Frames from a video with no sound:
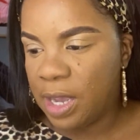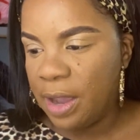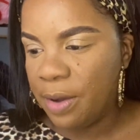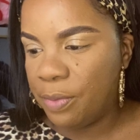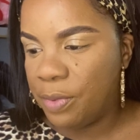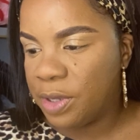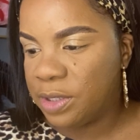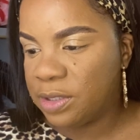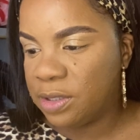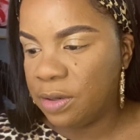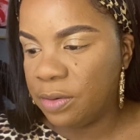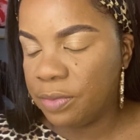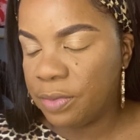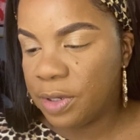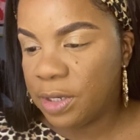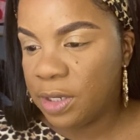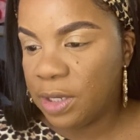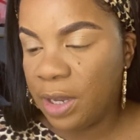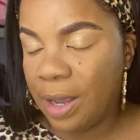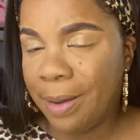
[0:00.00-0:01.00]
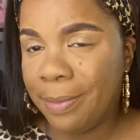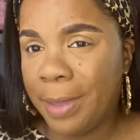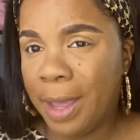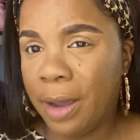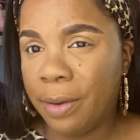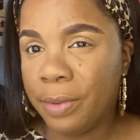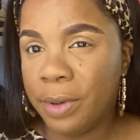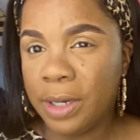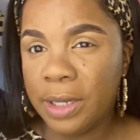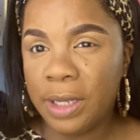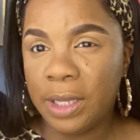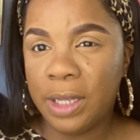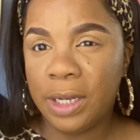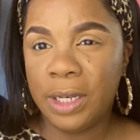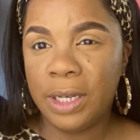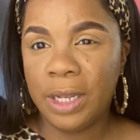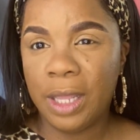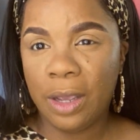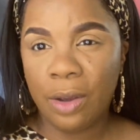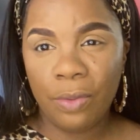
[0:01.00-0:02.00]
I'm not really a
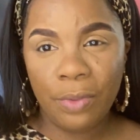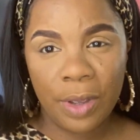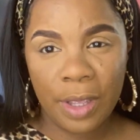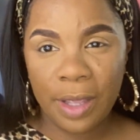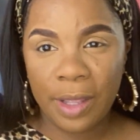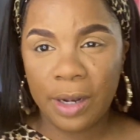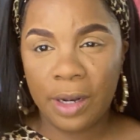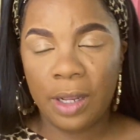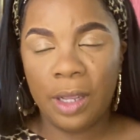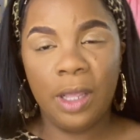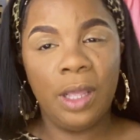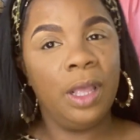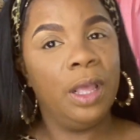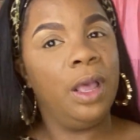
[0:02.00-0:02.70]
liquid